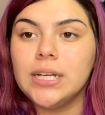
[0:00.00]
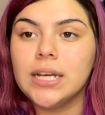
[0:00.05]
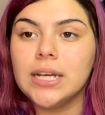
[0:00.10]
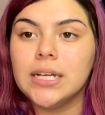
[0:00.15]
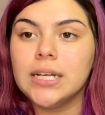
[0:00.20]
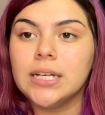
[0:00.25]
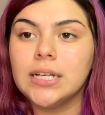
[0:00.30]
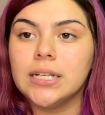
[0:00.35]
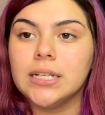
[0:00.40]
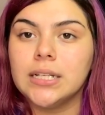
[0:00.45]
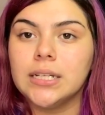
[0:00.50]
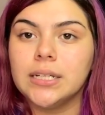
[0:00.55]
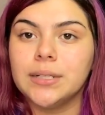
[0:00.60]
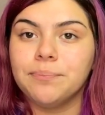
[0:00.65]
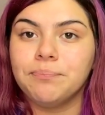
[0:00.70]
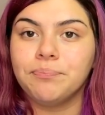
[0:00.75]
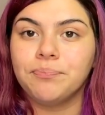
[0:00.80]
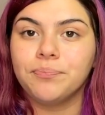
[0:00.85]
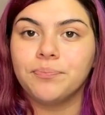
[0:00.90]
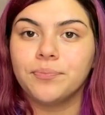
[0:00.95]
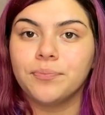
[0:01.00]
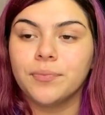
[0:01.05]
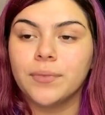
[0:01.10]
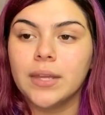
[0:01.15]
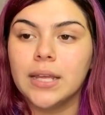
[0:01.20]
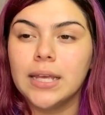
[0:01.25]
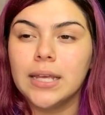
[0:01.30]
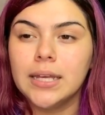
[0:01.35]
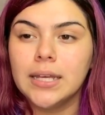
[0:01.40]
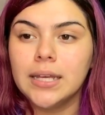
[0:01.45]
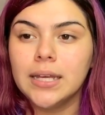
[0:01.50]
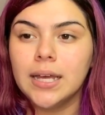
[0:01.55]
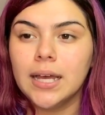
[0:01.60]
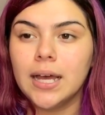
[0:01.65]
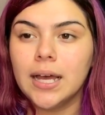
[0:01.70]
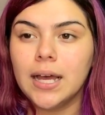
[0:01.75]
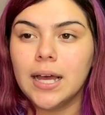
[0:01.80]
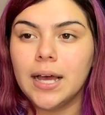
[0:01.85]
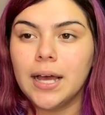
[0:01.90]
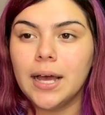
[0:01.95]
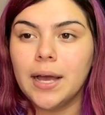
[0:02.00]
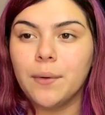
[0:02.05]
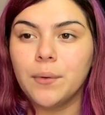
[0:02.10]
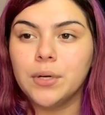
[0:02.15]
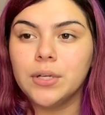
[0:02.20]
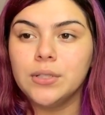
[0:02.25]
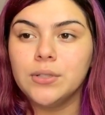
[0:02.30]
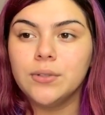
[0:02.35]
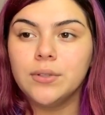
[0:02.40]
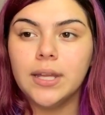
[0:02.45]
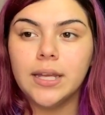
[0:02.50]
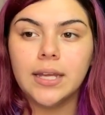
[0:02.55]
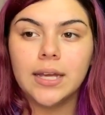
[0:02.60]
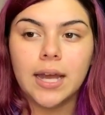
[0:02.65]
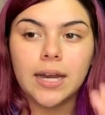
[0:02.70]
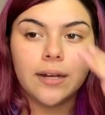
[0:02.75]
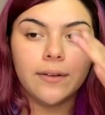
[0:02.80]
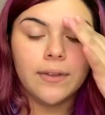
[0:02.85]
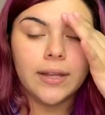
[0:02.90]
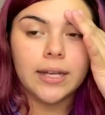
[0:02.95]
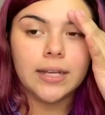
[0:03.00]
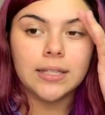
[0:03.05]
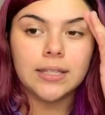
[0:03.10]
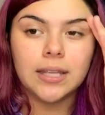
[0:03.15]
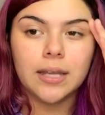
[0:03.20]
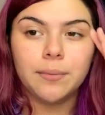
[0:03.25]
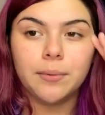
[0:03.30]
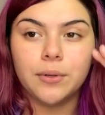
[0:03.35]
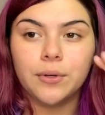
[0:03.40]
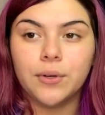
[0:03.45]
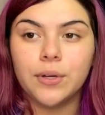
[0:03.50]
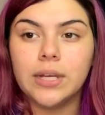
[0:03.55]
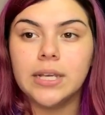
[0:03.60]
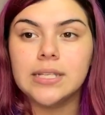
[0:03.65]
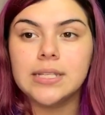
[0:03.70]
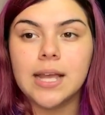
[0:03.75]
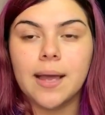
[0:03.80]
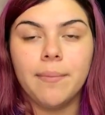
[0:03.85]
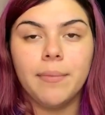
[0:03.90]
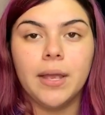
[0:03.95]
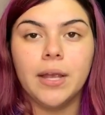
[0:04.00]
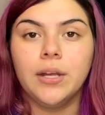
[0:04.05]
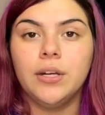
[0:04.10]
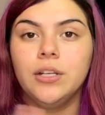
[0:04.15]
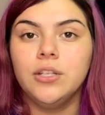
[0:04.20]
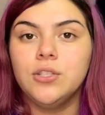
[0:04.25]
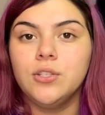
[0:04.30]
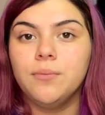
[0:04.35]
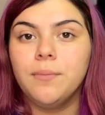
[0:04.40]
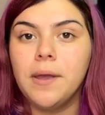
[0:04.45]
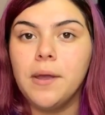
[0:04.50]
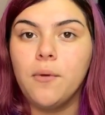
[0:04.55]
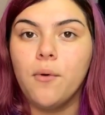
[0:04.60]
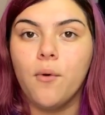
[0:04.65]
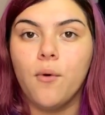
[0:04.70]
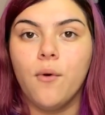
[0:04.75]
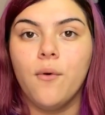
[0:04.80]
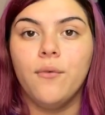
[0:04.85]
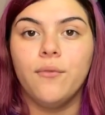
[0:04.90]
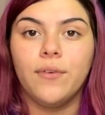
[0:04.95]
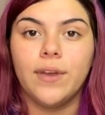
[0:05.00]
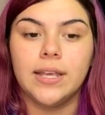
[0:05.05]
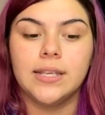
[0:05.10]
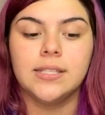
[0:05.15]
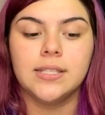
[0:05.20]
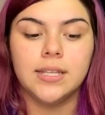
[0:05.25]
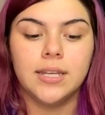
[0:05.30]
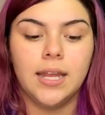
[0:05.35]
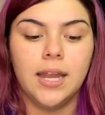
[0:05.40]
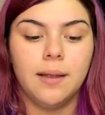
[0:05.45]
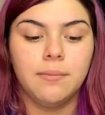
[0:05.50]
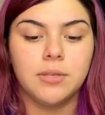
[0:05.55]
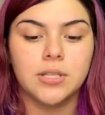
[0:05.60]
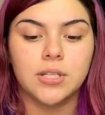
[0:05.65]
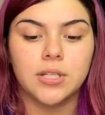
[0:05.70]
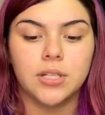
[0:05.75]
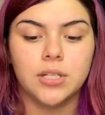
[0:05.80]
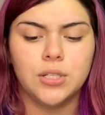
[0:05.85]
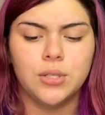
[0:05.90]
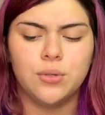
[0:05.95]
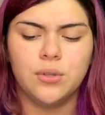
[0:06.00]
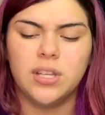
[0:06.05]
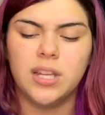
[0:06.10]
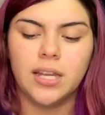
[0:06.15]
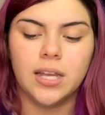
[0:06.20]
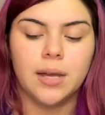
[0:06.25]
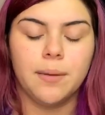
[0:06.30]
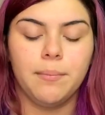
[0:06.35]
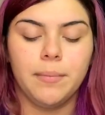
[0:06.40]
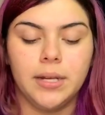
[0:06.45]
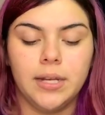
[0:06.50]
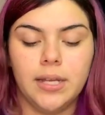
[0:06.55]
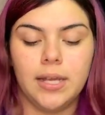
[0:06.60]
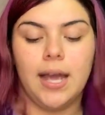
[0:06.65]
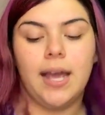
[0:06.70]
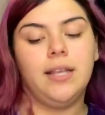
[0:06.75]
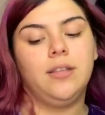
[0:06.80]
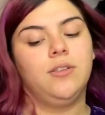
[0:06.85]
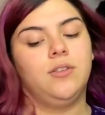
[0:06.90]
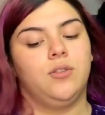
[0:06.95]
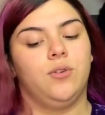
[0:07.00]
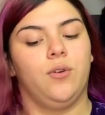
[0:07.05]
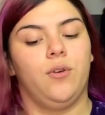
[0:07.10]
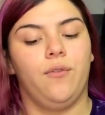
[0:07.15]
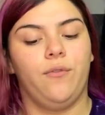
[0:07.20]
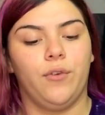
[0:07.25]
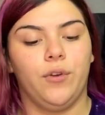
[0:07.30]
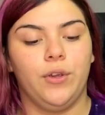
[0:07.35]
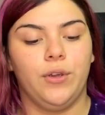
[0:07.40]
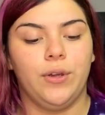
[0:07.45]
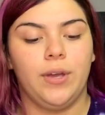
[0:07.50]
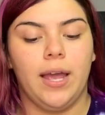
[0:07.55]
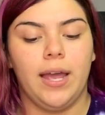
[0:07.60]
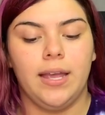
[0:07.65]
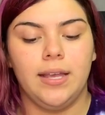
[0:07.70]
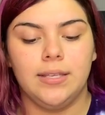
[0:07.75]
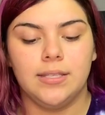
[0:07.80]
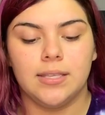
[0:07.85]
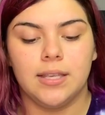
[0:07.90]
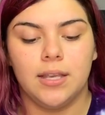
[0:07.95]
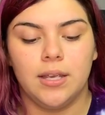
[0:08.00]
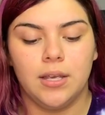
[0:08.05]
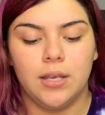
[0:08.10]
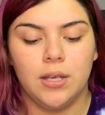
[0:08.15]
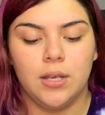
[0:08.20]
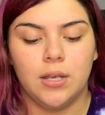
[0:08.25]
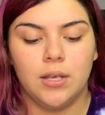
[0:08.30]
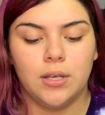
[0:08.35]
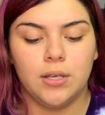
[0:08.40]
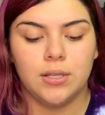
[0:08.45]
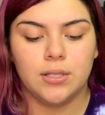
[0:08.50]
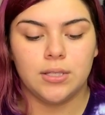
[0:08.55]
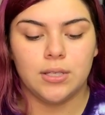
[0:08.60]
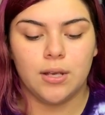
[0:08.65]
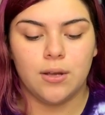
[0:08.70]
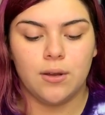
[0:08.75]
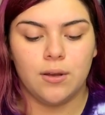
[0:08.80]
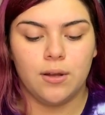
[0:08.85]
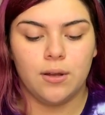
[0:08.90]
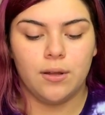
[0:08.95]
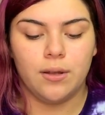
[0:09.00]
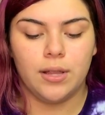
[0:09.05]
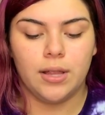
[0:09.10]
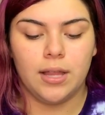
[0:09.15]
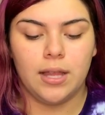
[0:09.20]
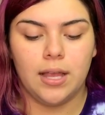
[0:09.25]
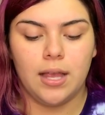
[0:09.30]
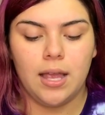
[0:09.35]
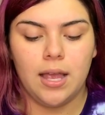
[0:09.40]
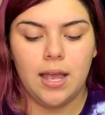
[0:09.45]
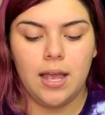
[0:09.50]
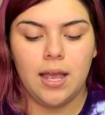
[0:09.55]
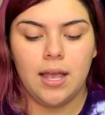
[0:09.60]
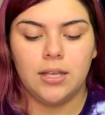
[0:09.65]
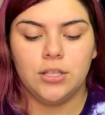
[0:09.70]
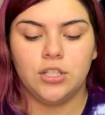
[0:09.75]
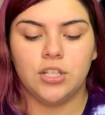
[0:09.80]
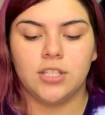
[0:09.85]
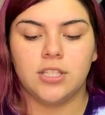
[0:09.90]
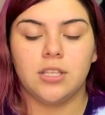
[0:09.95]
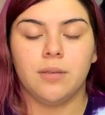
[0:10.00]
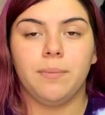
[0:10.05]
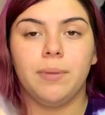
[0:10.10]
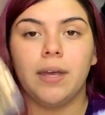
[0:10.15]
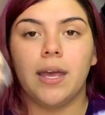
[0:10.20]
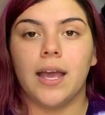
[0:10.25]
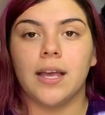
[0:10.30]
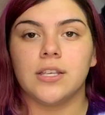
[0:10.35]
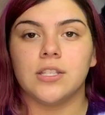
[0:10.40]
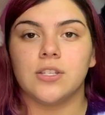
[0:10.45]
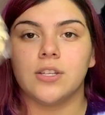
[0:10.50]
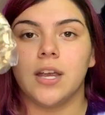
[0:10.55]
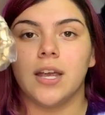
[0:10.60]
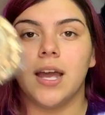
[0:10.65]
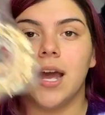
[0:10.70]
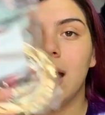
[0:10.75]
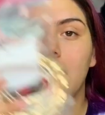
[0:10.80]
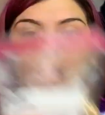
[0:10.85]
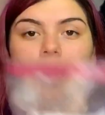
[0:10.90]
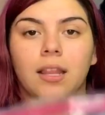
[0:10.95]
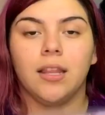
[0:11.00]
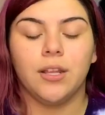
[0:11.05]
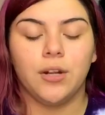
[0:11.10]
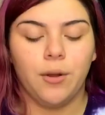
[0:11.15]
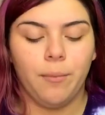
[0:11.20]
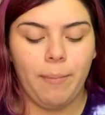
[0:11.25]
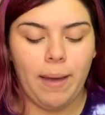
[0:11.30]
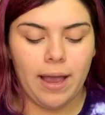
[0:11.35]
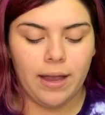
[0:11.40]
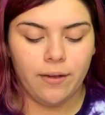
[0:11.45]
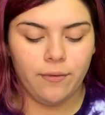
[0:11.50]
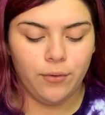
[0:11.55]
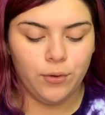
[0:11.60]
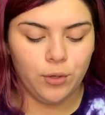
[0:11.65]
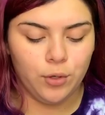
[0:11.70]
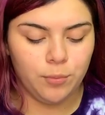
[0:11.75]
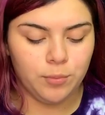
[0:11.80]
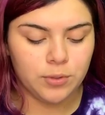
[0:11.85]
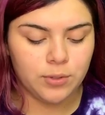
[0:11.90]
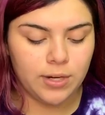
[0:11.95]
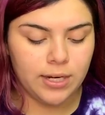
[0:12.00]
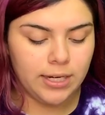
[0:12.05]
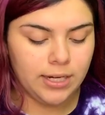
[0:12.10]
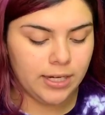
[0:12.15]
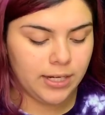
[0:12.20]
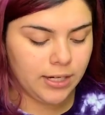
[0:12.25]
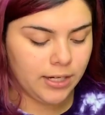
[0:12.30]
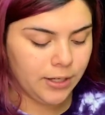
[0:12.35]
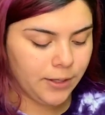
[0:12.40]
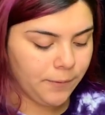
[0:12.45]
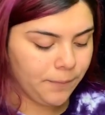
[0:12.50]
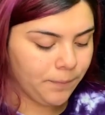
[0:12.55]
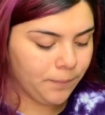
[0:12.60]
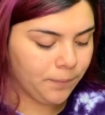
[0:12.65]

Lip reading: I want to do like kind of like a double crease. I'm not gonna do my whole face today. I'm just gonna do like a mini eye tutorial for you guys. So just to be extra, I got a little bag of hoops right here.